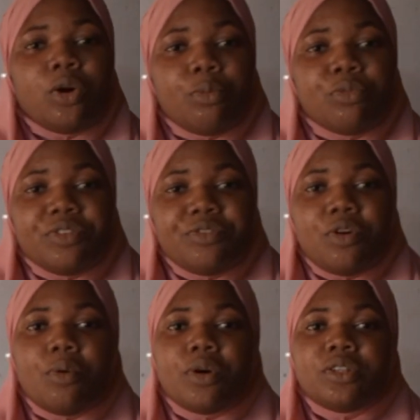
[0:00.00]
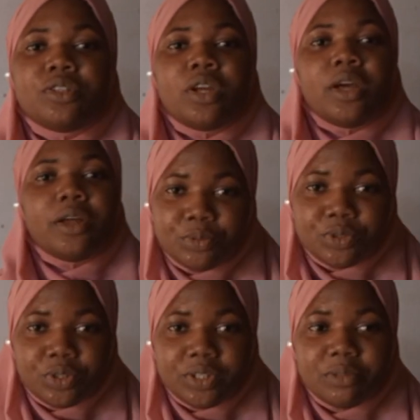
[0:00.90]
Moving forward, we'll be
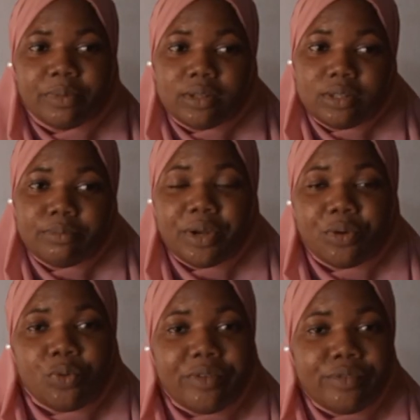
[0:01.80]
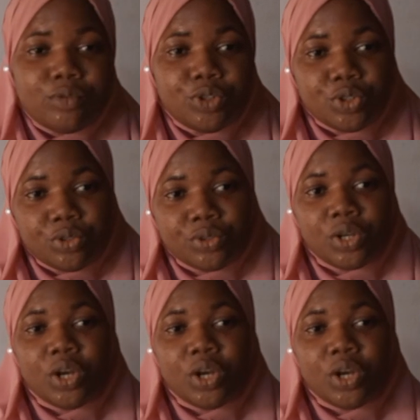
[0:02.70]
talking about microevolution,